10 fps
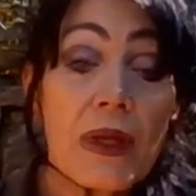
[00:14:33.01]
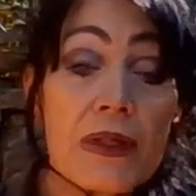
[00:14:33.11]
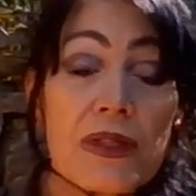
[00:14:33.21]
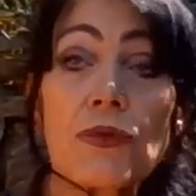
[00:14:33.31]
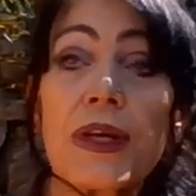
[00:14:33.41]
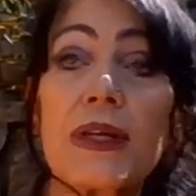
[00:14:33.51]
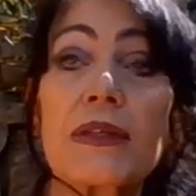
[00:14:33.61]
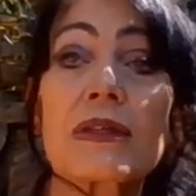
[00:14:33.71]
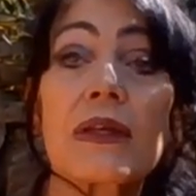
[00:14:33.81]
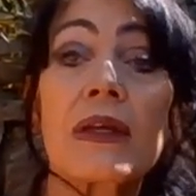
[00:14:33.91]

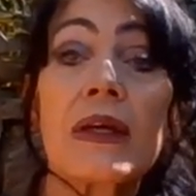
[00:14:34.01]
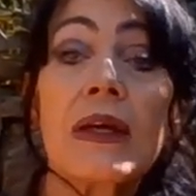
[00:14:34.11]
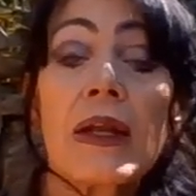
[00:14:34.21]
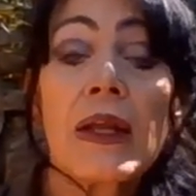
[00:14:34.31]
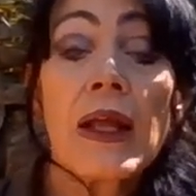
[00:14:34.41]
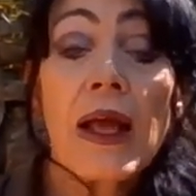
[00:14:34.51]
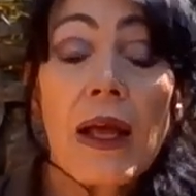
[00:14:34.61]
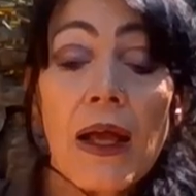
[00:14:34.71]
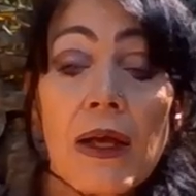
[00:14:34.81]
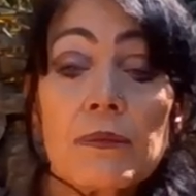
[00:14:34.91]
straight,
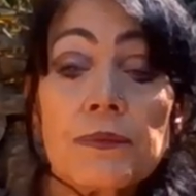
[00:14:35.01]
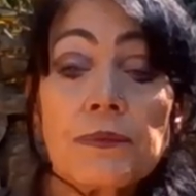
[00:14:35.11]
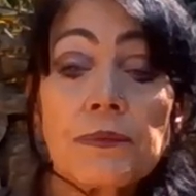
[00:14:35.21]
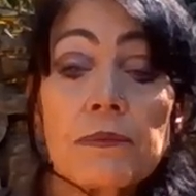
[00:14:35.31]
I